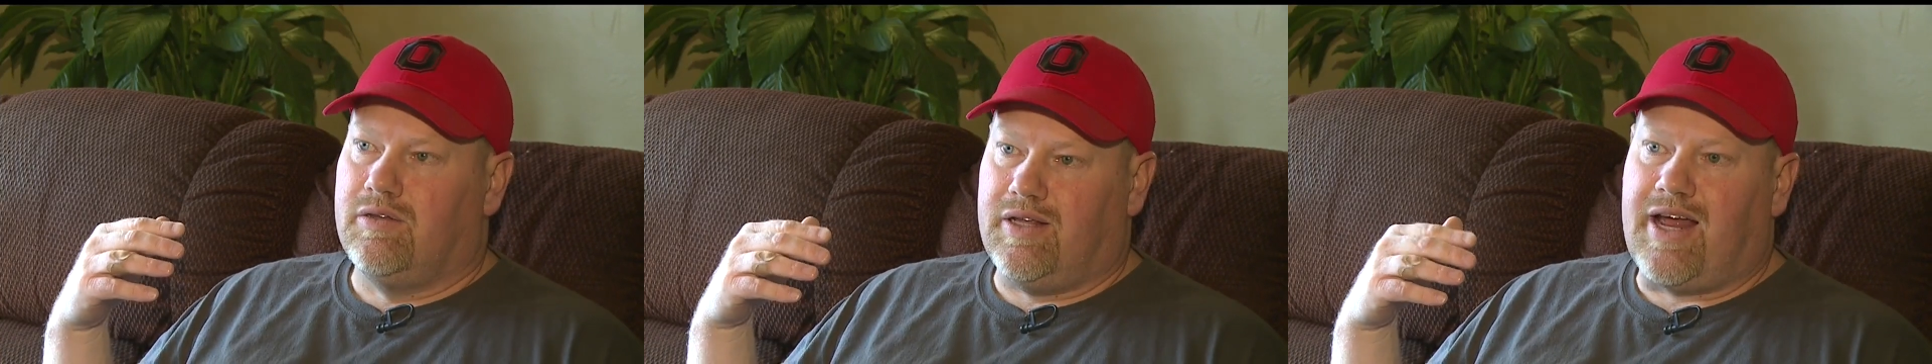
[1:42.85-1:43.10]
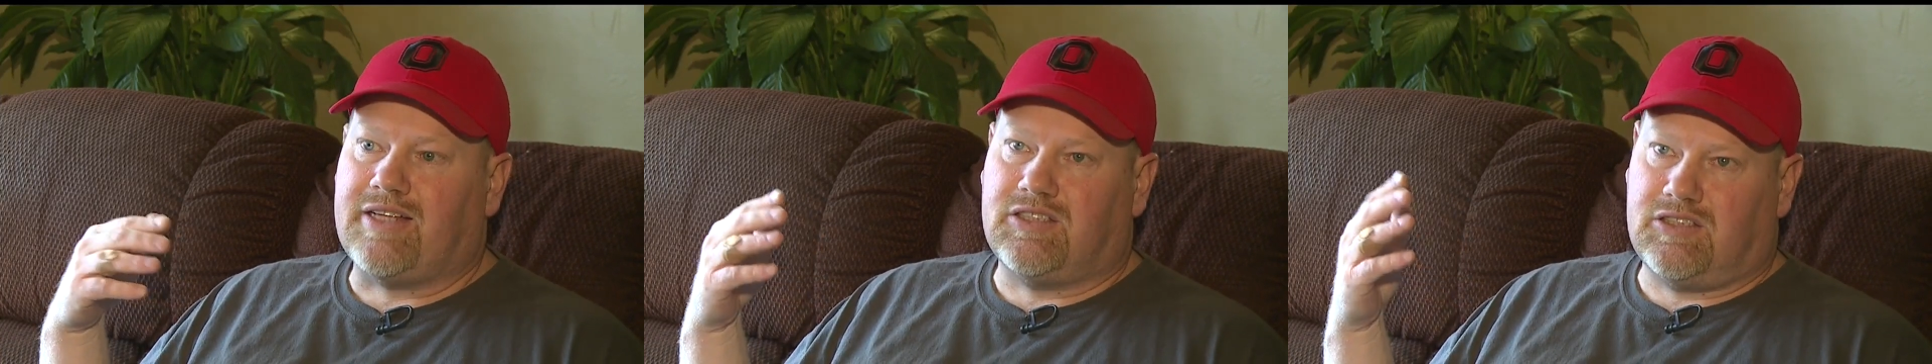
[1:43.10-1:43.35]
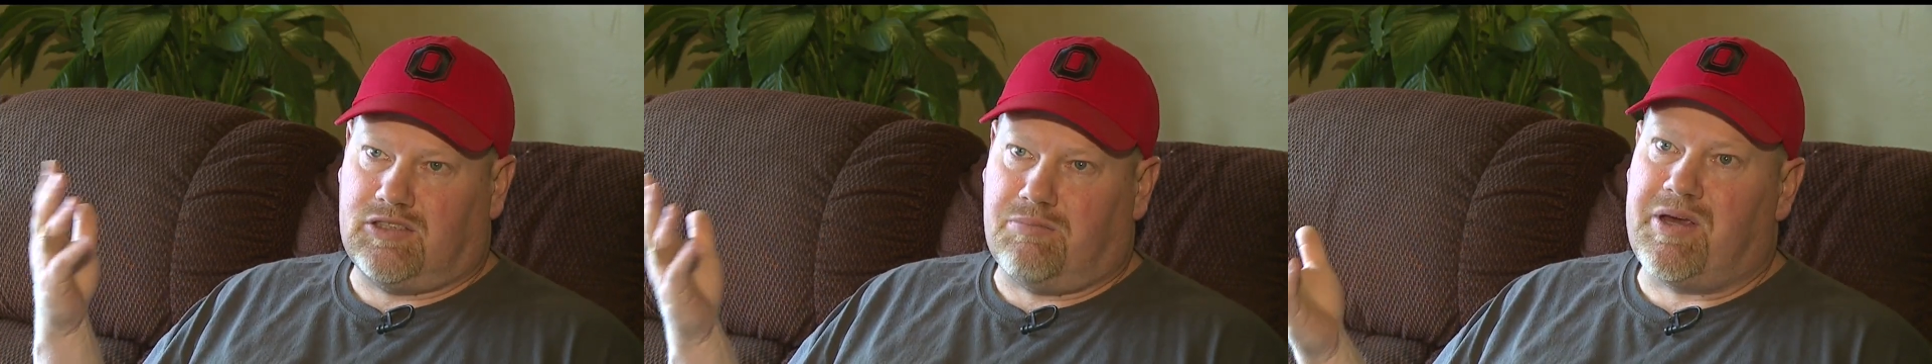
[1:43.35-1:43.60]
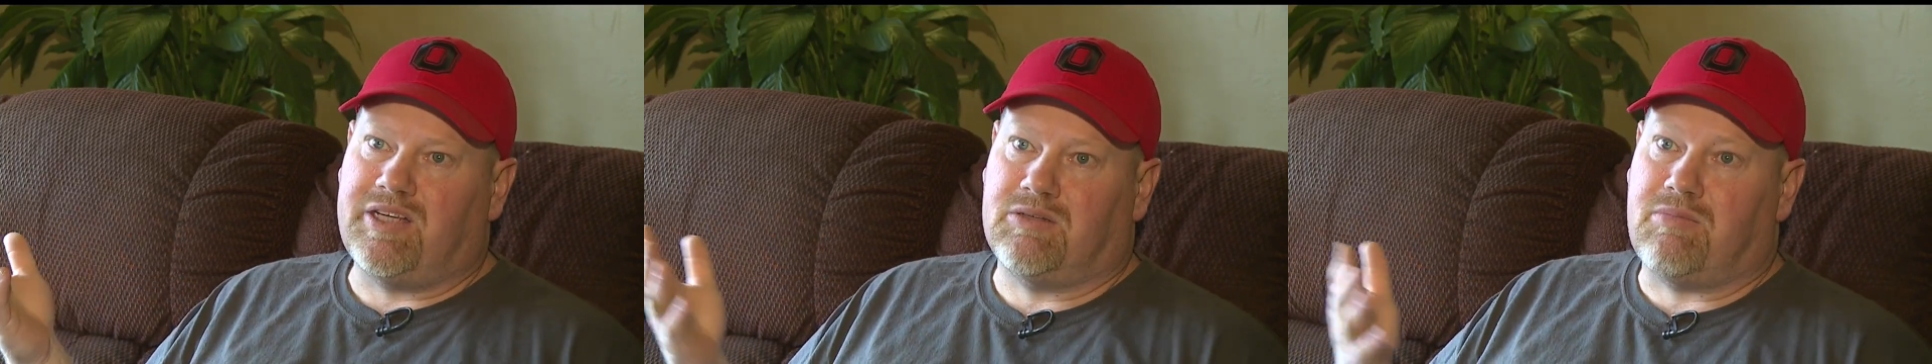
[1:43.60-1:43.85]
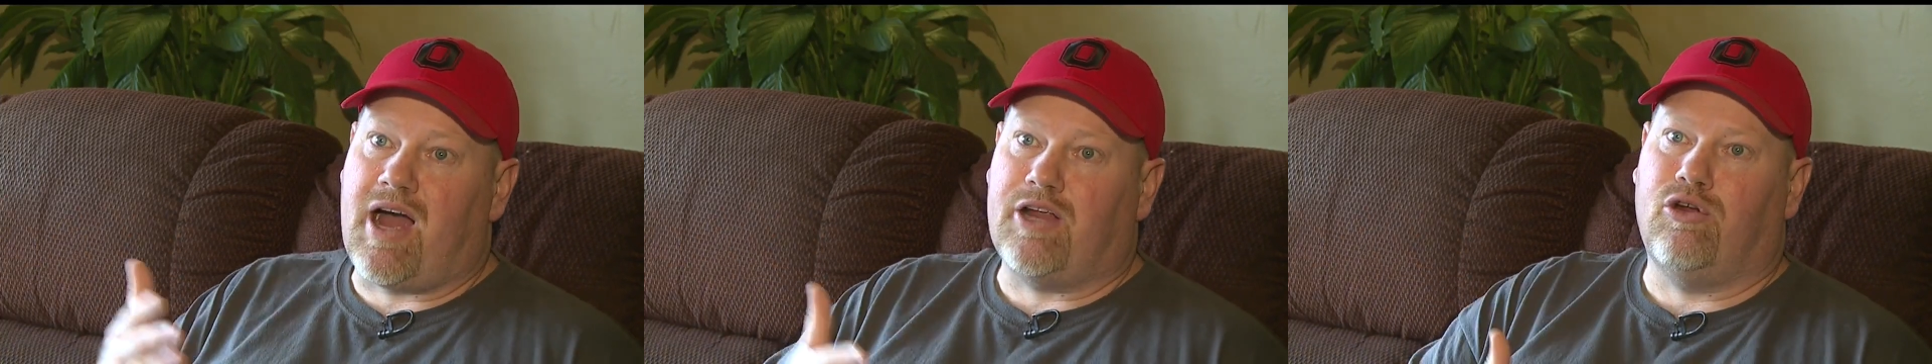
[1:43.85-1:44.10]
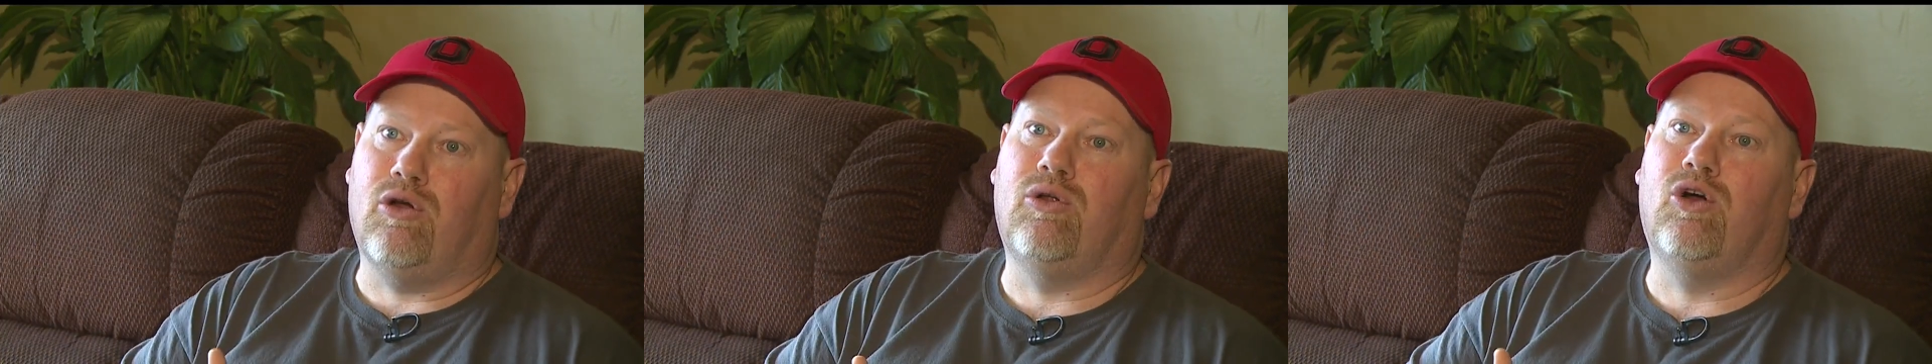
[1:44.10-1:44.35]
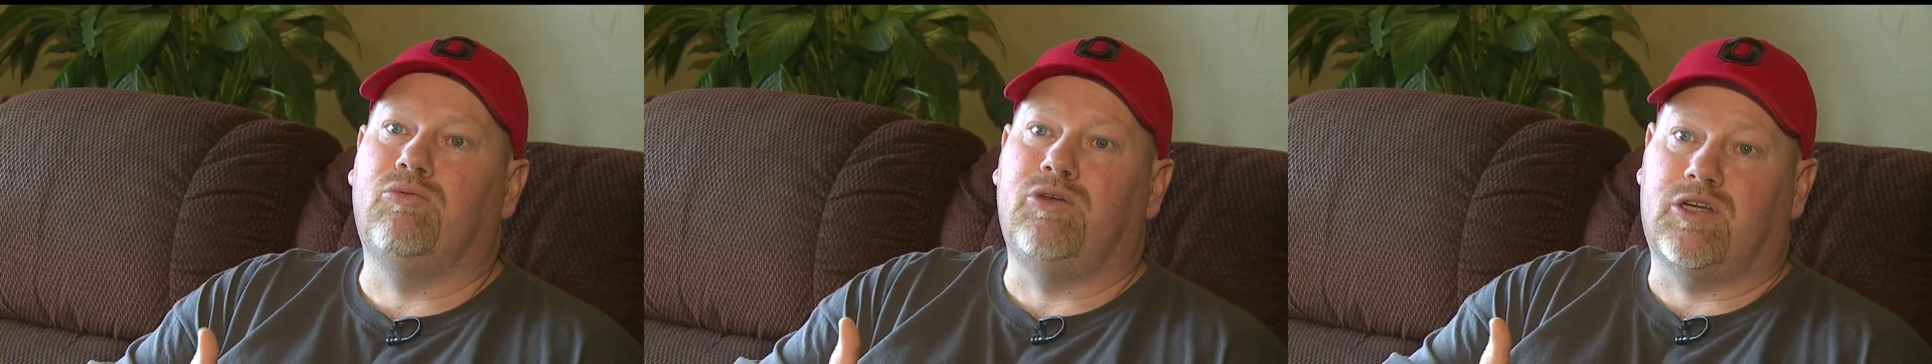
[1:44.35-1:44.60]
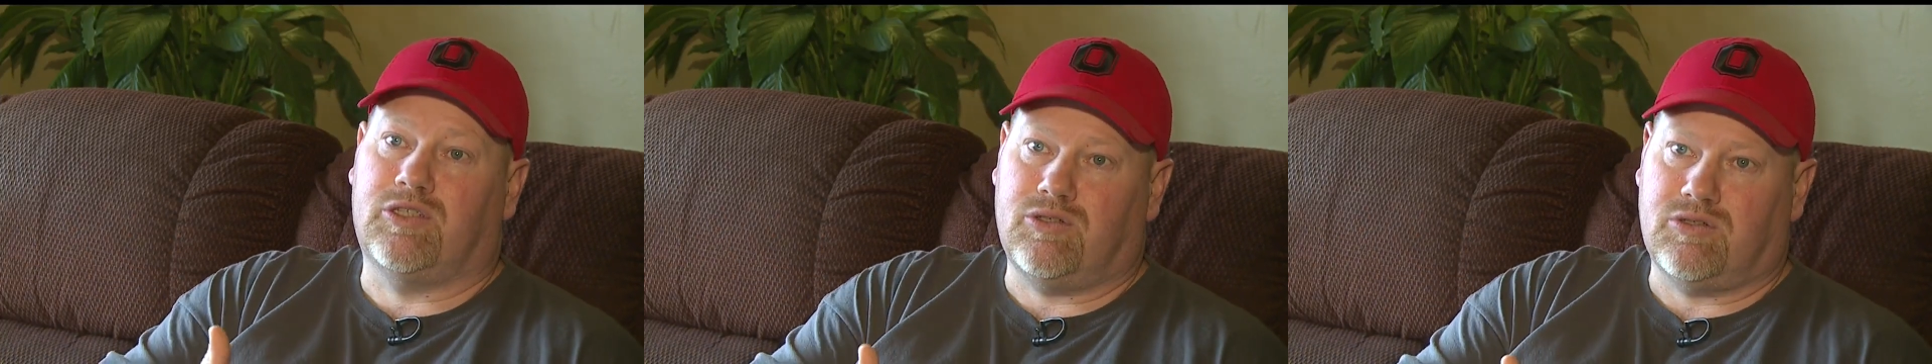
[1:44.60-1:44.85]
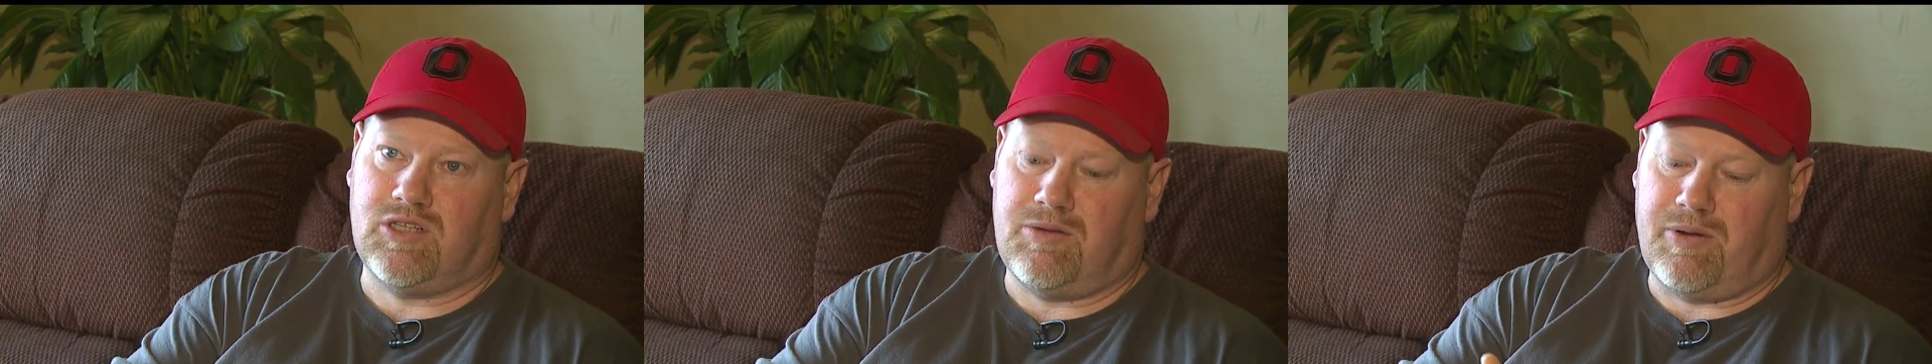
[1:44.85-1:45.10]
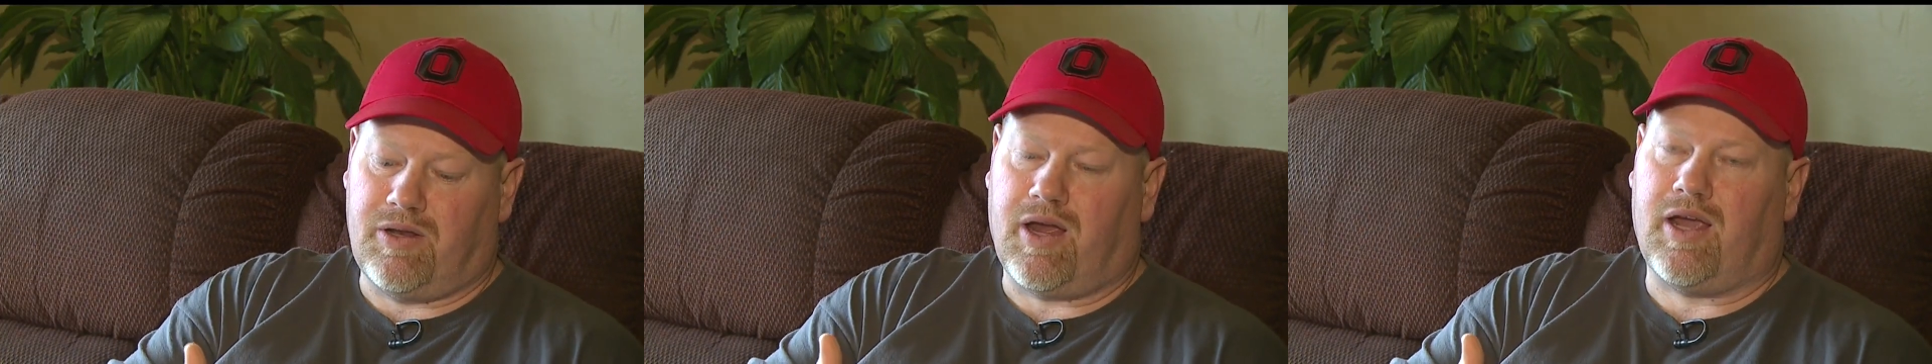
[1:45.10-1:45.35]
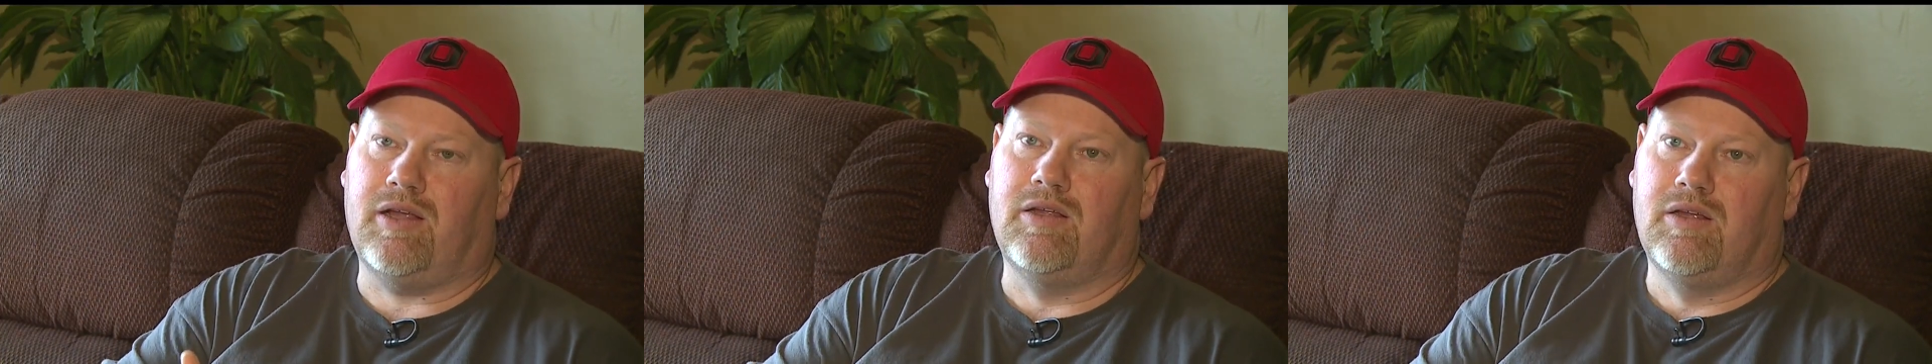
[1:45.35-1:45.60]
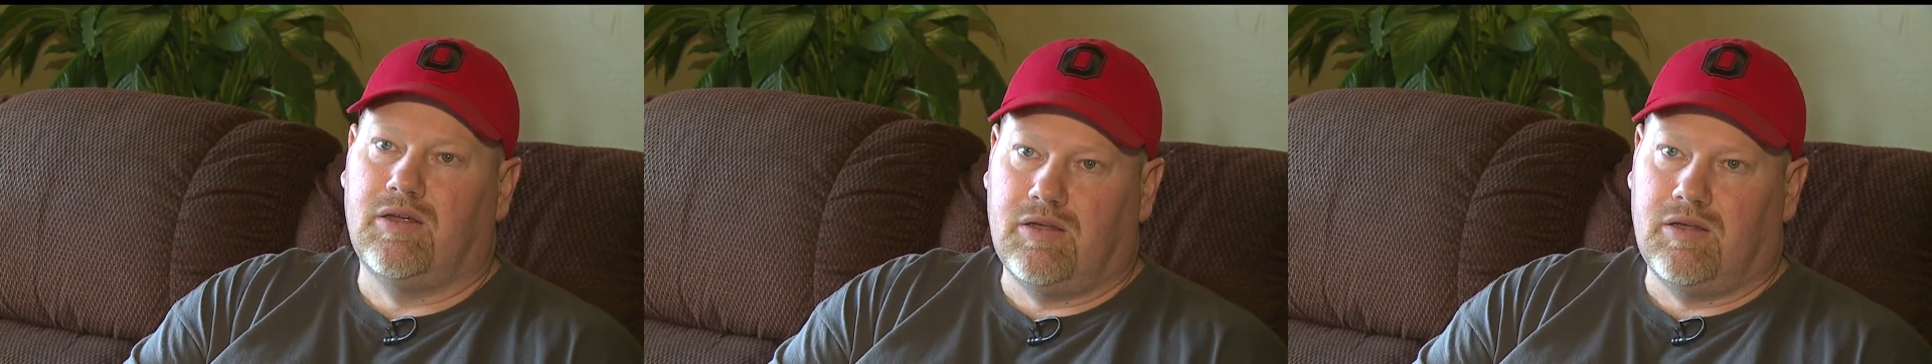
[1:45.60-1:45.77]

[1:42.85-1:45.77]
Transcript: Then that's just a peace of mind in your own home. You can still sleep at night.